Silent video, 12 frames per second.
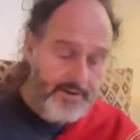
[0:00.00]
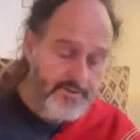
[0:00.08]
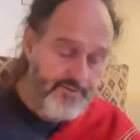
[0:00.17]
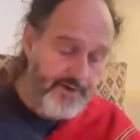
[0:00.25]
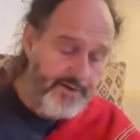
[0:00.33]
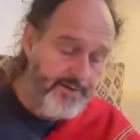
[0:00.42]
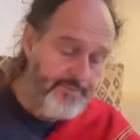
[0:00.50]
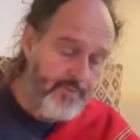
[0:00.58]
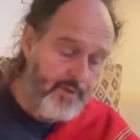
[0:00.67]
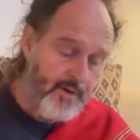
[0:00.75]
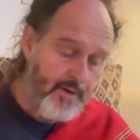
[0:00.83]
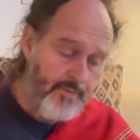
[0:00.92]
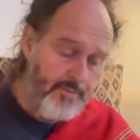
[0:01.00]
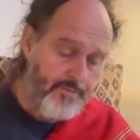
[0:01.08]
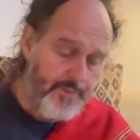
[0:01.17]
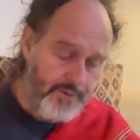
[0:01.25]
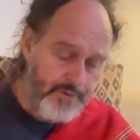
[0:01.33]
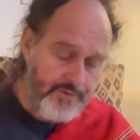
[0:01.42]
It's very
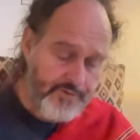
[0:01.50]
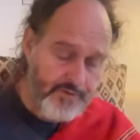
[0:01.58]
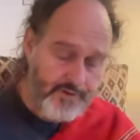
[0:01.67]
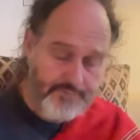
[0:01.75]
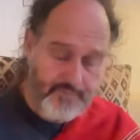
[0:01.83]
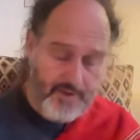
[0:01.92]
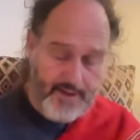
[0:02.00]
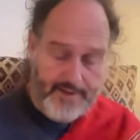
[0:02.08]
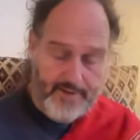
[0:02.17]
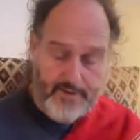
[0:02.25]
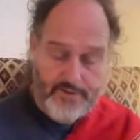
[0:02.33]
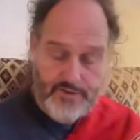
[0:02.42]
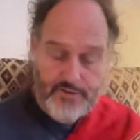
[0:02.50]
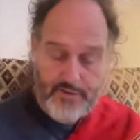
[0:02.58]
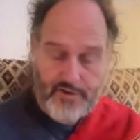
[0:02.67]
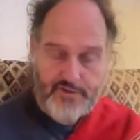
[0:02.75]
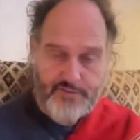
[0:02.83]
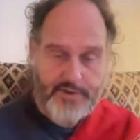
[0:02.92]
beautiful and
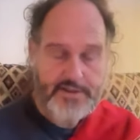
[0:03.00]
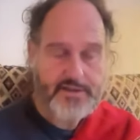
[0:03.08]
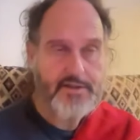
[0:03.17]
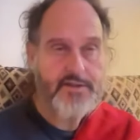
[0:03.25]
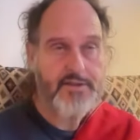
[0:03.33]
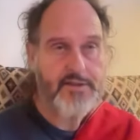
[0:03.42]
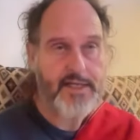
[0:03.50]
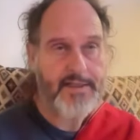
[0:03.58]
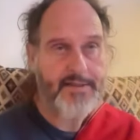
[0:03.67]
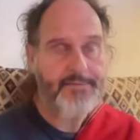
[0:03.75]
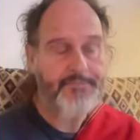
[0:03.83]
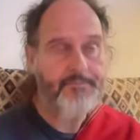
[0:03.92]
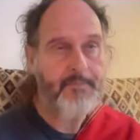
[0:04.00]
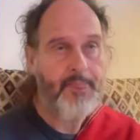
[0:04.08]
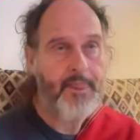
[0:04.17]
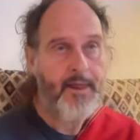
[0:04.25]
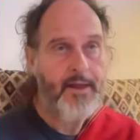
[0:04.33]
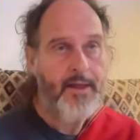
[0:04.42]
also auspicious that
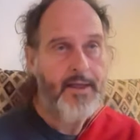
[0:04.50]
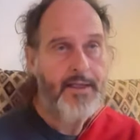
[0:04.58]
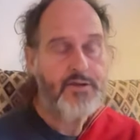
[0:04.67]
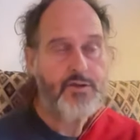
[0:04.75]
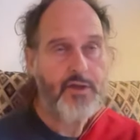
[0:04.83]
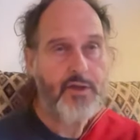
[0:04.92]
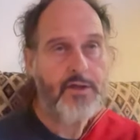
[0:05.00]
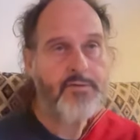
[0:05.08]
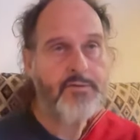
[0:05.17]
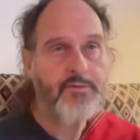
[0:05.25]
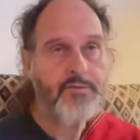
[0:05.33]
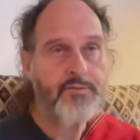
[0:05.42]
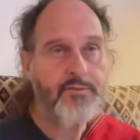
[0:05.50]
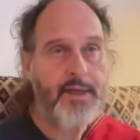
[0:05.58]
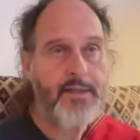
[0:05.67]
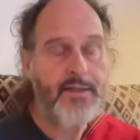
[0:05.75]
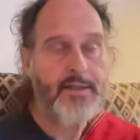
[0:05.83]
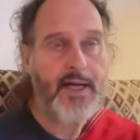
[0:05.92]
a song
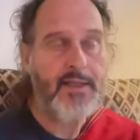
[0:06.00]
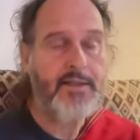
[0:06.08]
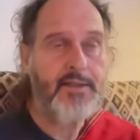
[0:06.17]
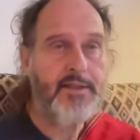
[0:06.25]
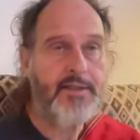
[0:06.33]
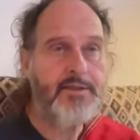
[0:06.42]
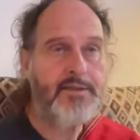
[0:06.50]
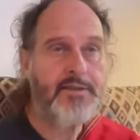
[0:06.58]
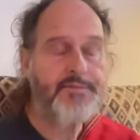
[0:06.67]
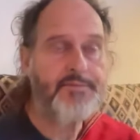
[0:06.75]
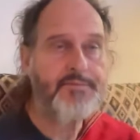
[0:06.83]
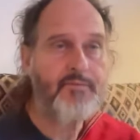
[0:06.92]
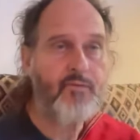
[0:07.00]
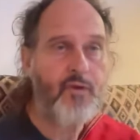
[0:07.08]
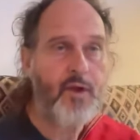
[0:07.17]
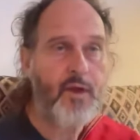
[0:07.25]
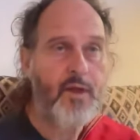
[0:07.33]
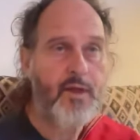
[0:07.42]
by the Dakinis,
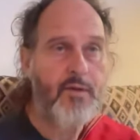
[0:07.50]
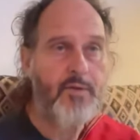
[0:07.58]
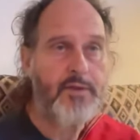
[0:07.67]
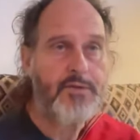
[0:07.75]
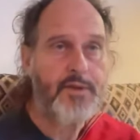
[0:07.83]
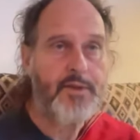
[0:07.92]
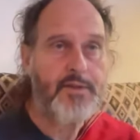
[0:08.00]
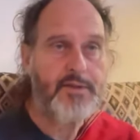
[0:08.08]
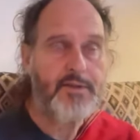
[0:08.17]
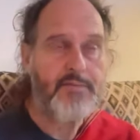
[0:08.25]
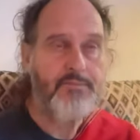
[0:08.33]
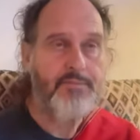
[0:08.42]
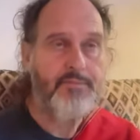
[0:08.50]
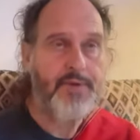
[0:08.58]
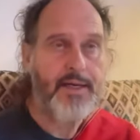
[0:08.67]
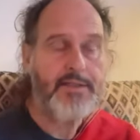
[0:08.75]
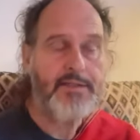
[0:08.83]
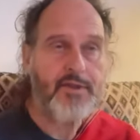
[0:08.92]
which was
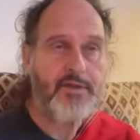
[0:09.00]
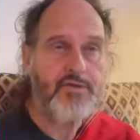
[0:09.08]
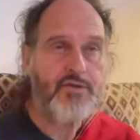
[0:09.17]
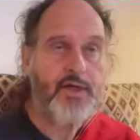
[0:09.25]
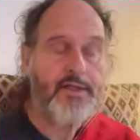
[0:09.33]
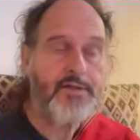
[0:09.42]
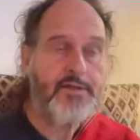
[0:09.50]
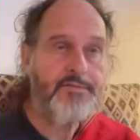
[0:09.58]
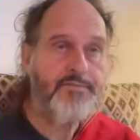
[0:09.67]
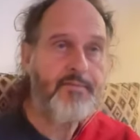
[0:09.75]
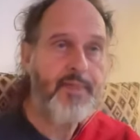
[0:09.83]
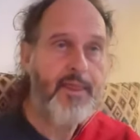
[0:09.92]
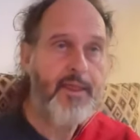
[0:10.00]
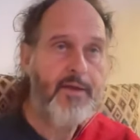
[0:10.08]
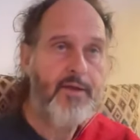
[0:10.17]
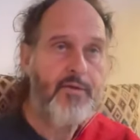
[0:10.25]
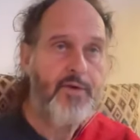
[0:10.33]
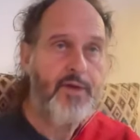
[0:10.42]
passed on to us
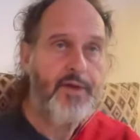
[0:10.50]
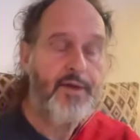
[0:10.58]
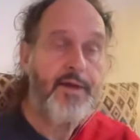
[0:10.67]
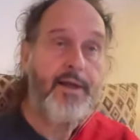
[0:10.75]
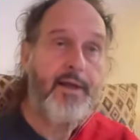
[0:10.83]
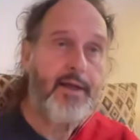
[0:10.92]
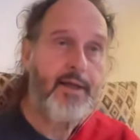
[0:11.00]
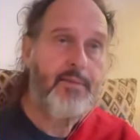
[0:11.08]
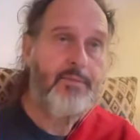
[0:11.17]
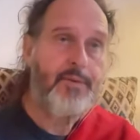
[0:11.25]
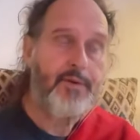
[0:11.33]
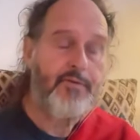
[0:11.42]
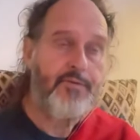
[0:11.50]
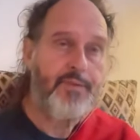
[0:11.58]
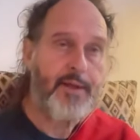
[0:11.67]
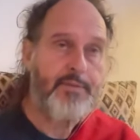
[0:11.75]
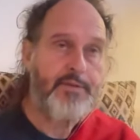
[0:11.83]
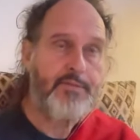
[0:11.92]
with the help of
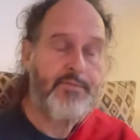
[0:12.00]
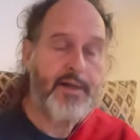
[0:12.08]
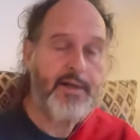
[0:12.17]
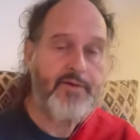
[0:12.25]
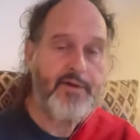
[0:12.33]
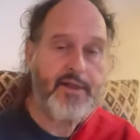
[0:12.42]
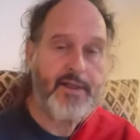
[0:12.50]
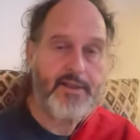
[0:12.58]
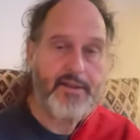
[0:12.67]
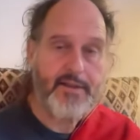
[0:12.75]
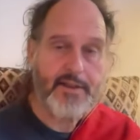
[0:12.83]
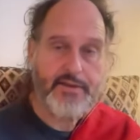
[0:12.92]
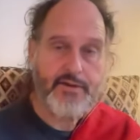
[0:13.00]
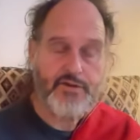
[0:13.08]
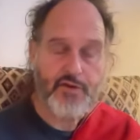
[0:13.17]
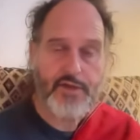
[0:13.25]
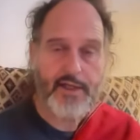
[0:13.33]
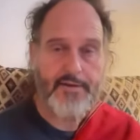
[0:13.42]
Padmasambhava and Yeshu
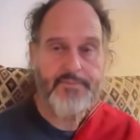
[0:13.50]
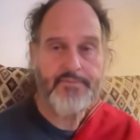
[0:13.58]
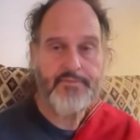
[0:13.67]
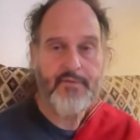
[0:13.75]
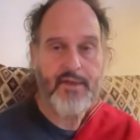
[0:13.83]
Tsokyal,